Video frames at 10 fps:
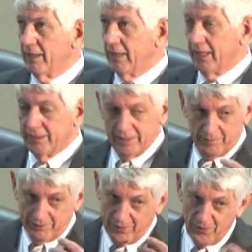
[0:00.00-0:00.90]
a
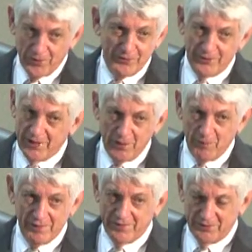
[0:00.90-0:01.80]
lawyer who doesn't know
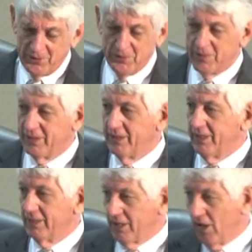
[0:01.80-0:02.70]
what they're doing
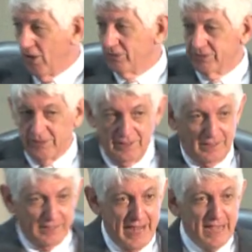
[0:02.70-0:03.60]
calls
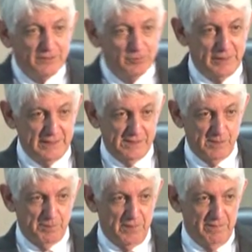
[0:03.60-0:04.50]
a next witness to
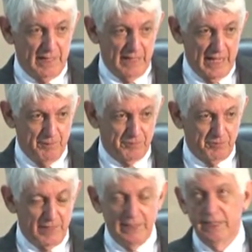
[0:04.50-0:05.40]
prove that light was
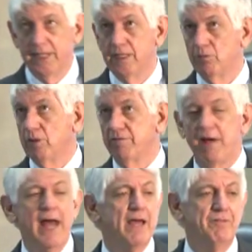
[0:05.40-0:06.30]
red, thinking, well, if I
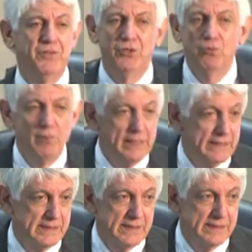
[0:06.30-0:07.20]
have 2
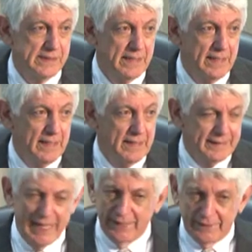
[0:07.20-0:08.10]
witnesses,
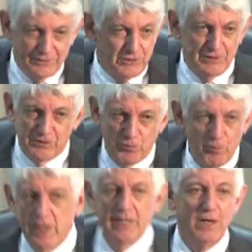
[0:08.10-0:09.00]
the jury's
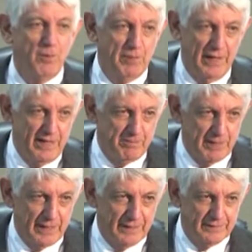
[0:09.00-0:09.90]
really going to believe
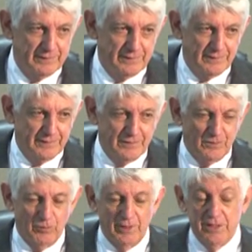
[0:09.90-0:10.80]
me.
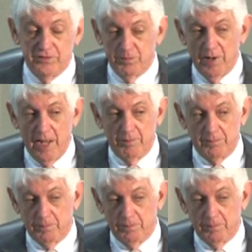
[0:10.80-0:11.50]
Well, here's the problem.